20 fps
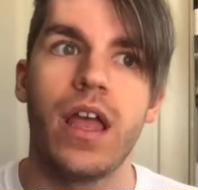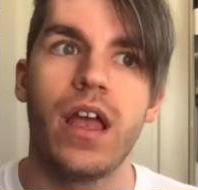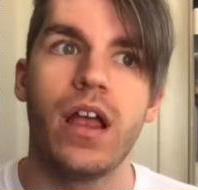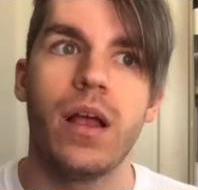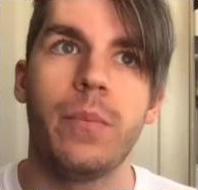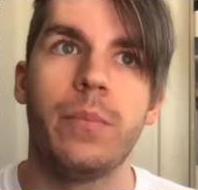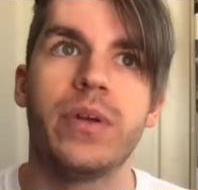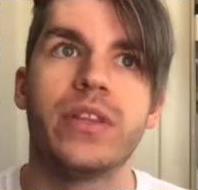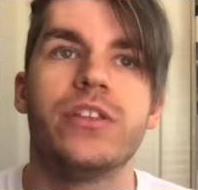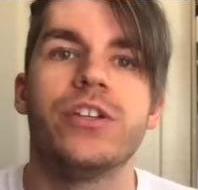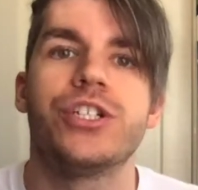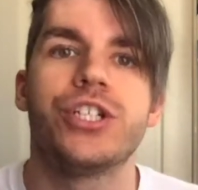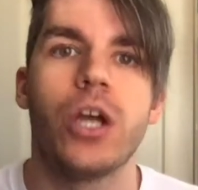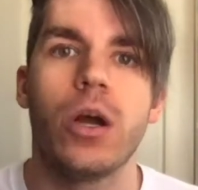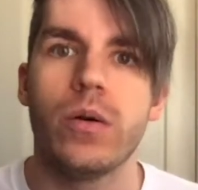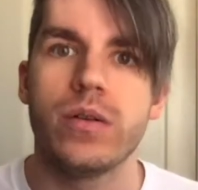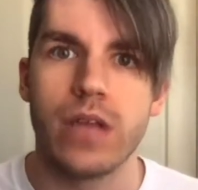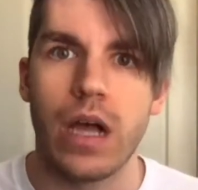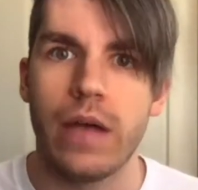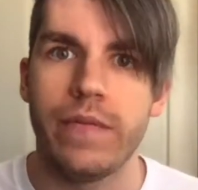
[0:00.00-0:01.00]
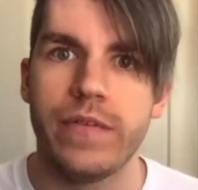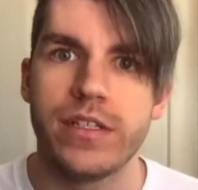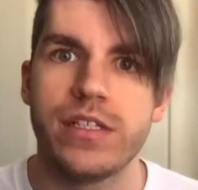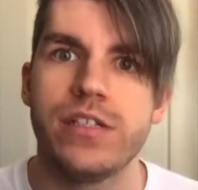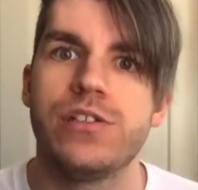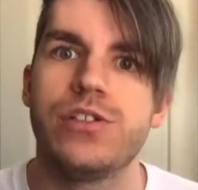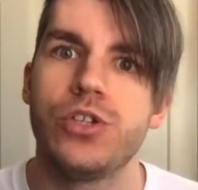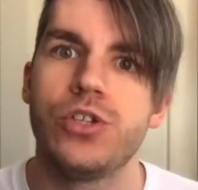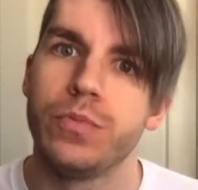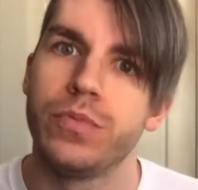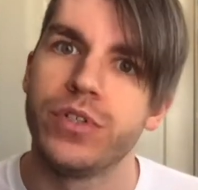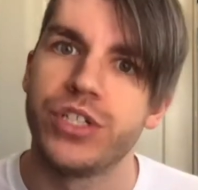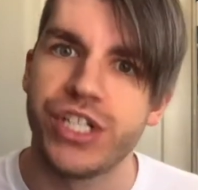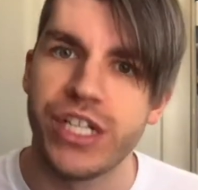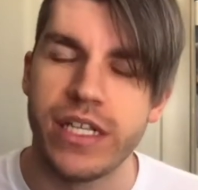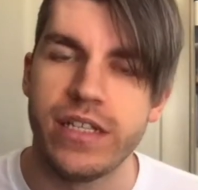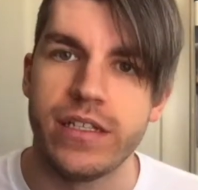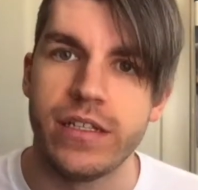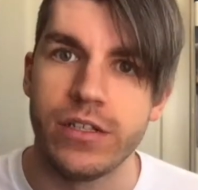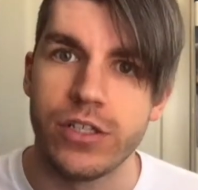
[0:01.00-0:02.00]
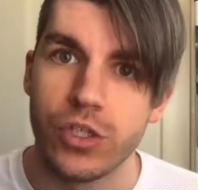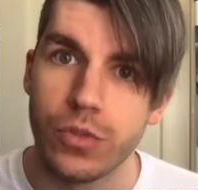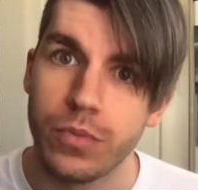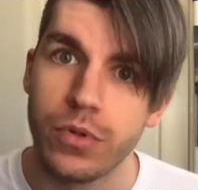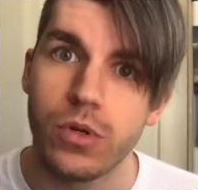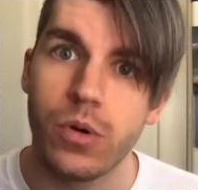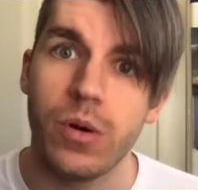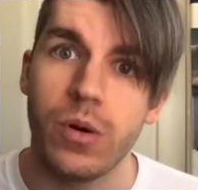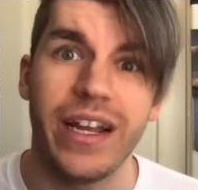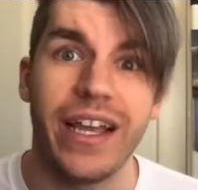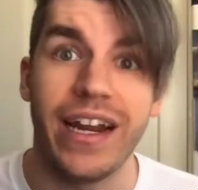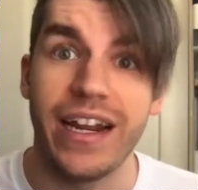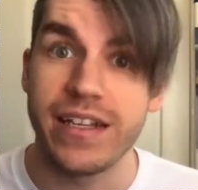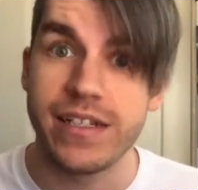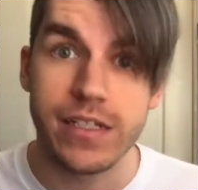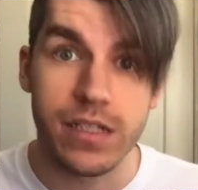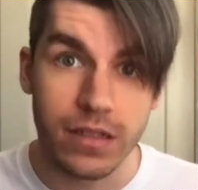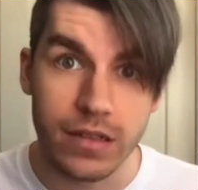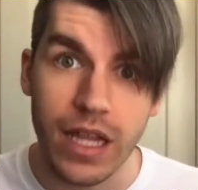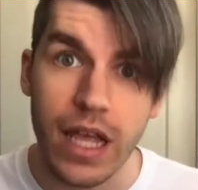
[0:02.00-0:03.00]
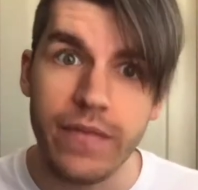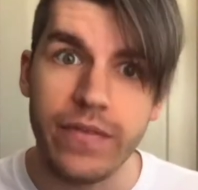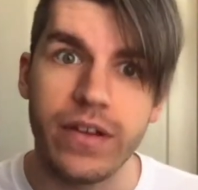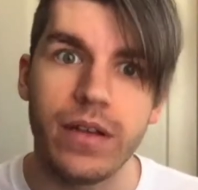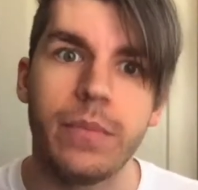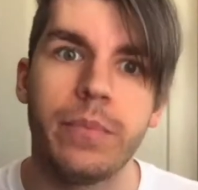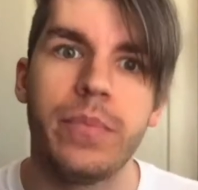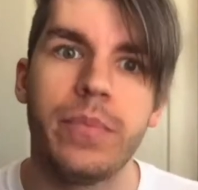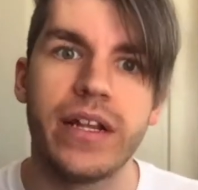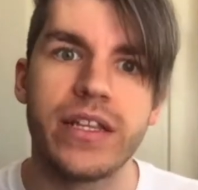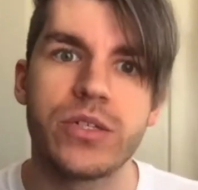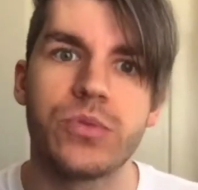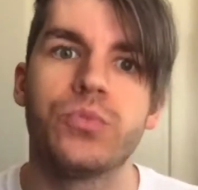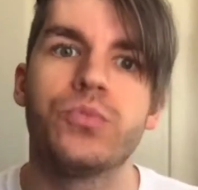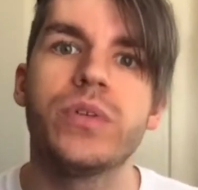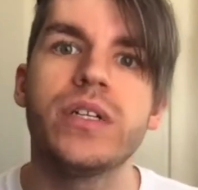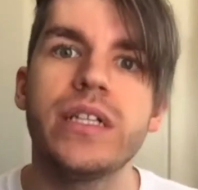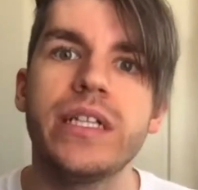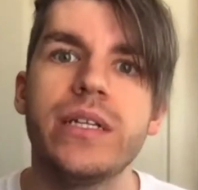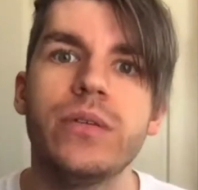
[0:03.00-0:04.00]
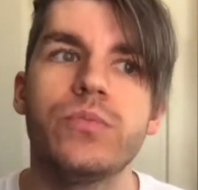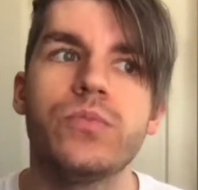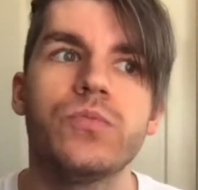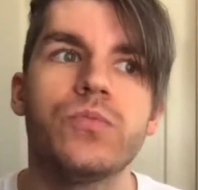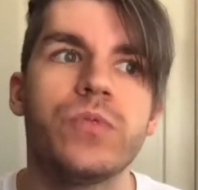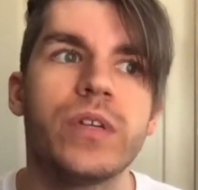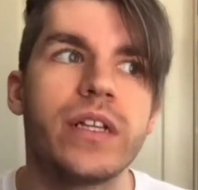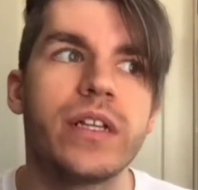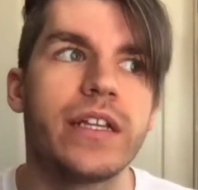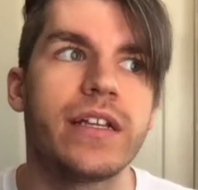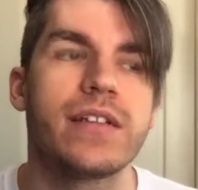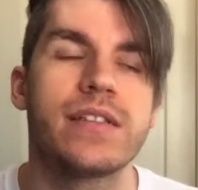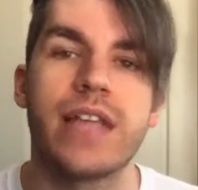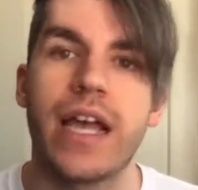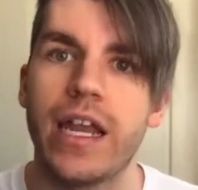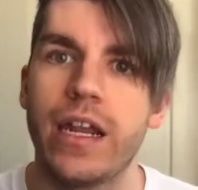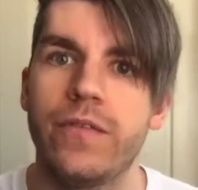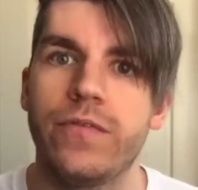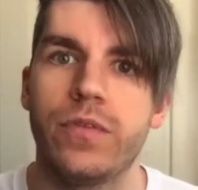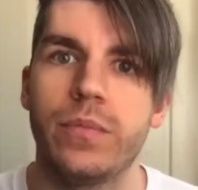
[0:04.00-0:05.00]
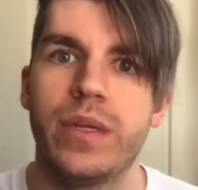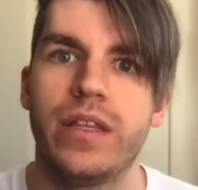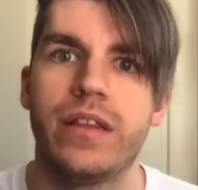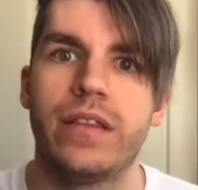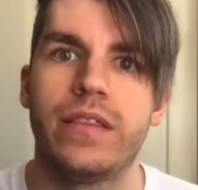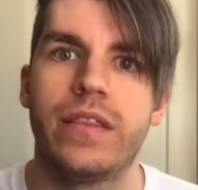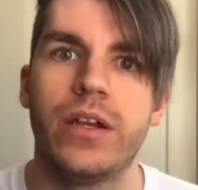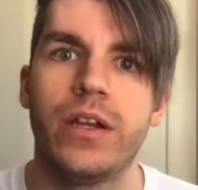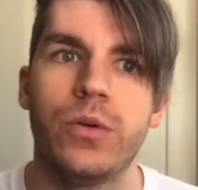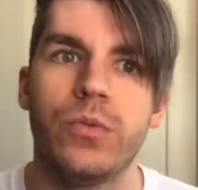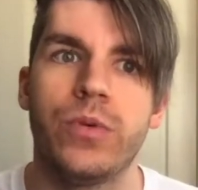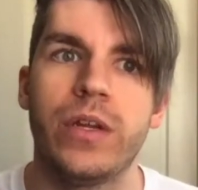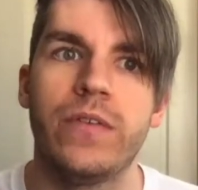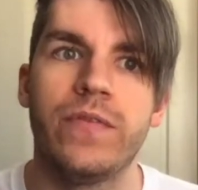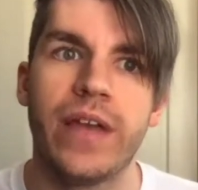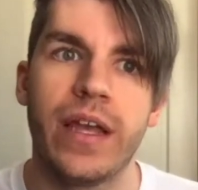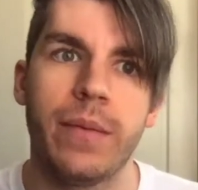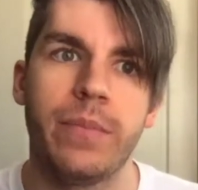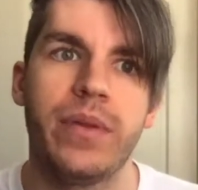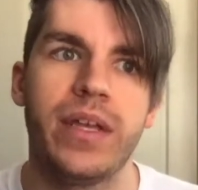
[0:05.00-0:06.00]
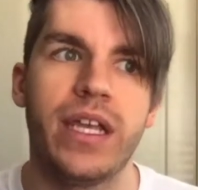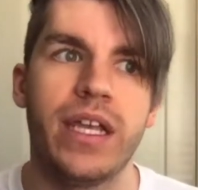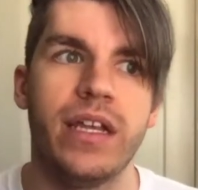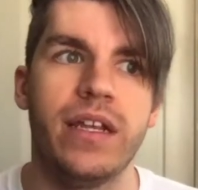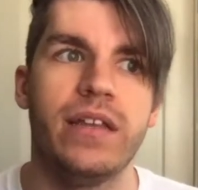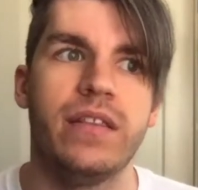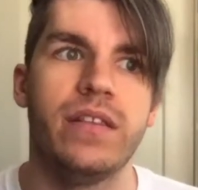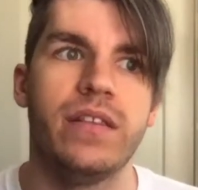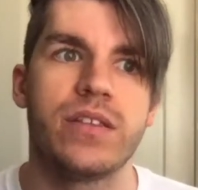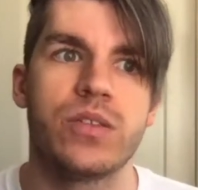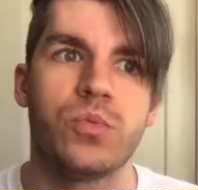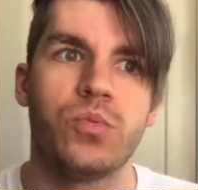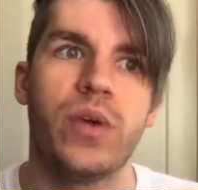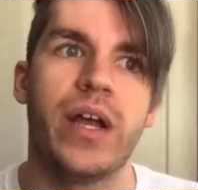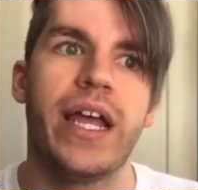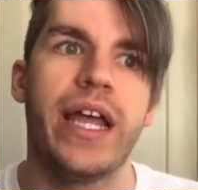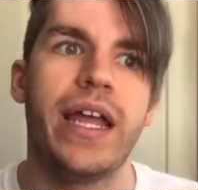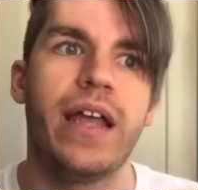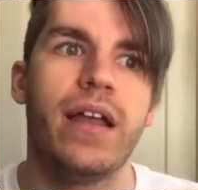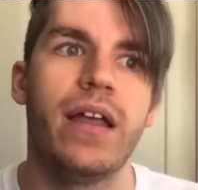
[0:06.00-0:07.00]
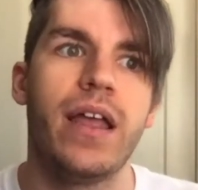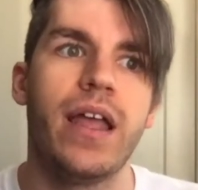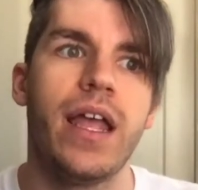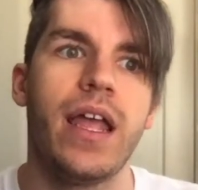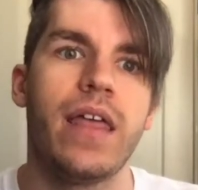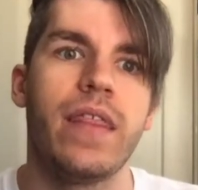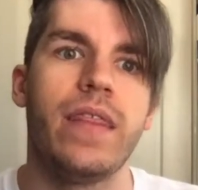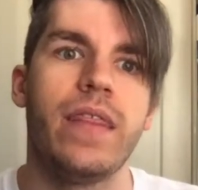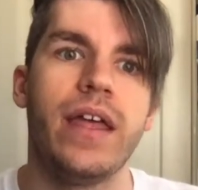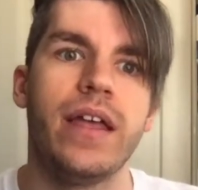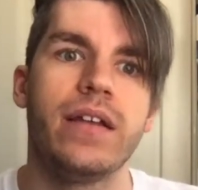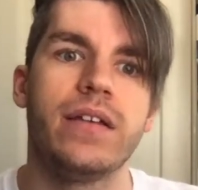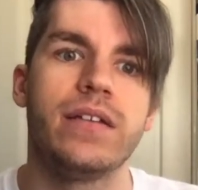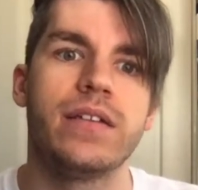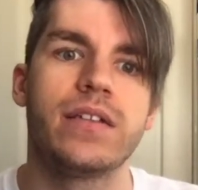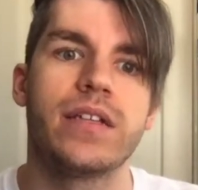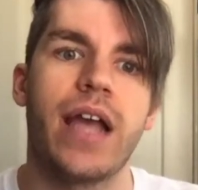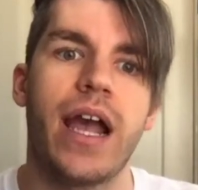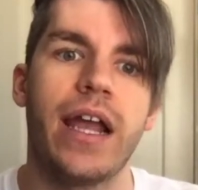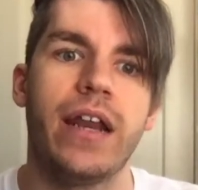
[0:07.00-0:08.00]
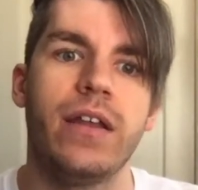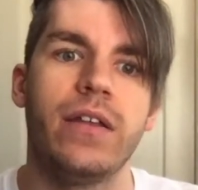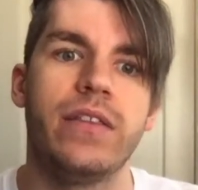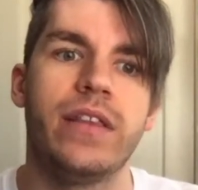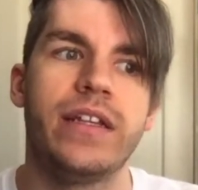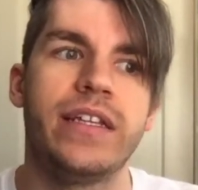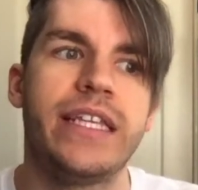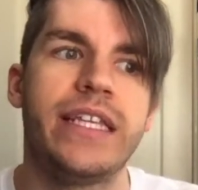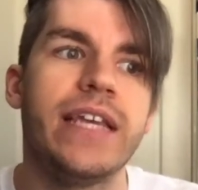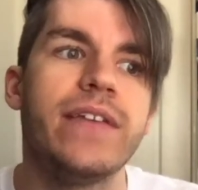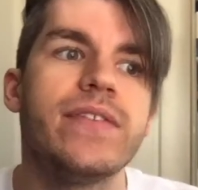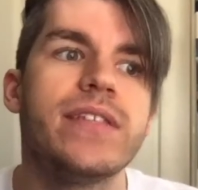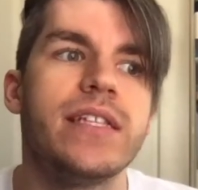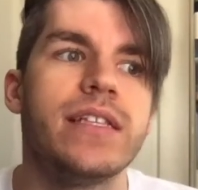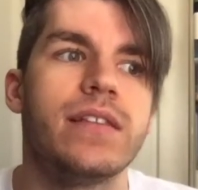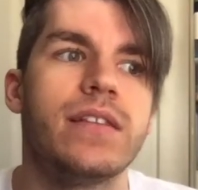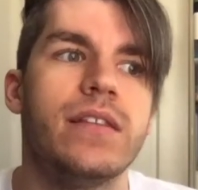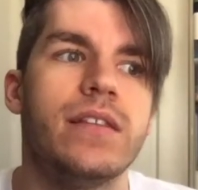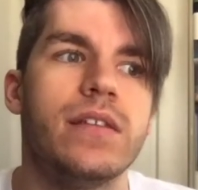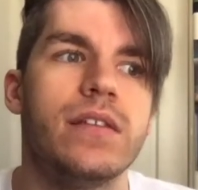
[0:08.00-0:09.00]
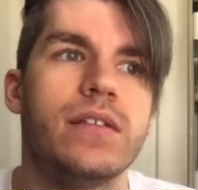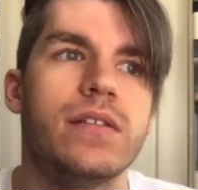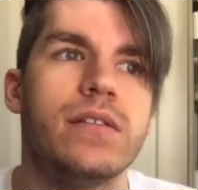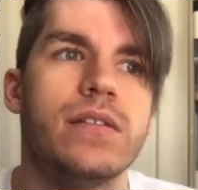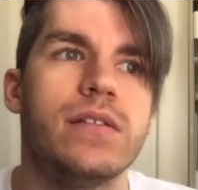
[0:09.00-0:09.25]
but the show is obviously super cheesy and super corny, and I still love it. But it's really exciting for me that they're revamping it in this way that that gives it the